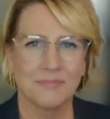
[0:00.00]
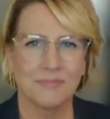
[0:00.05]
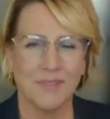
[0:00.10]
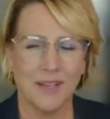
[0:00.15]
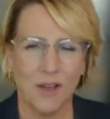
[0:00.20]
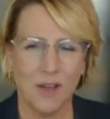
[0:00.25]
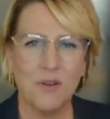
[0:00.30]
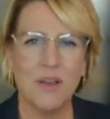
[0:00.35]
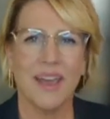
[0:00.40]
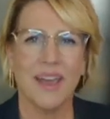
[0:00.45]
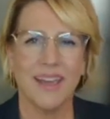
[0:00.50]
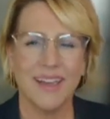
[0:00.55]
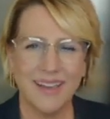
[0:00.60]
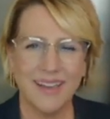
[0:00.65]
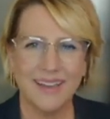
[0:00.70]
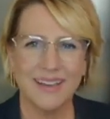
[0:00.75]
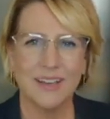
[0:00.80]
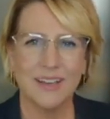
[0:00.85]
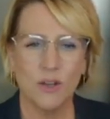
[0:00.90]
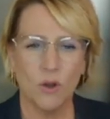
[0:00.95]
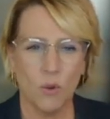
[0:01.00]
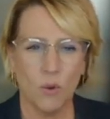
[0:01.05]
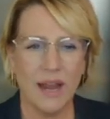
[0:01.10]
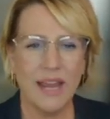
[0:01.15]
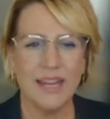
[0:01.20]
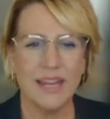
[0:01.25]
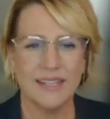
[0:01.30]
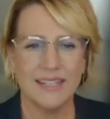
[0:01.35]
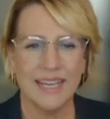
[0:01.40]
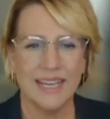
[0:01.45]
Okay,
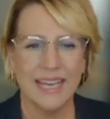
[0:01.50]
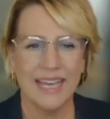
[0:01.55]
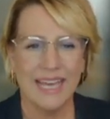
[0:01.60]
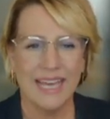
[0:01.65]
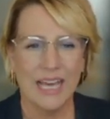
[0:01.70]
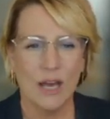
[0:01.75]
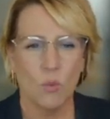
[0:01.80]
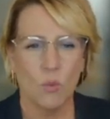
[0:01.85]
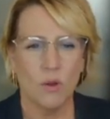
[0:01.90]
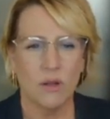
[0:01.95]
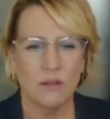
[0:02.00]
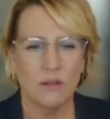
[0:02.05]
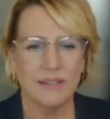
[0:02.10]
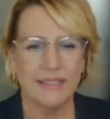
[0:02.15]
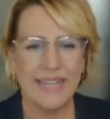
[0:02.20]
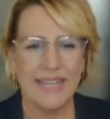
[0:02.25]
great. Well,